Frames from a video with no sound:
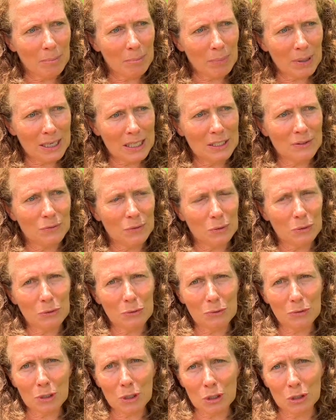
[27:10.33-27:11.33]

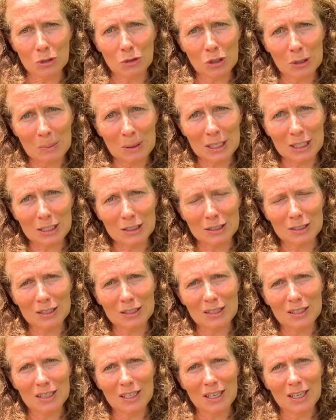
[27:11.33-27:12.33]
peaceful
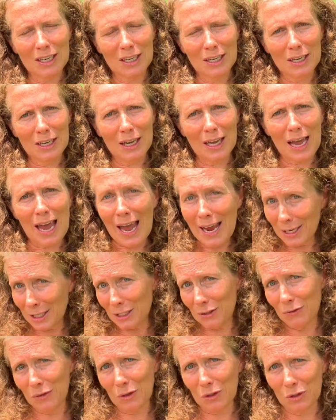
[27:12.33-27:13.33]
contributors,
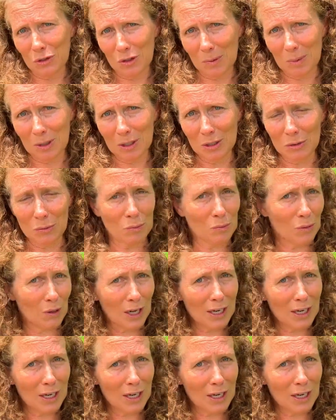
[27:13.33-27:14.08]
active contributors.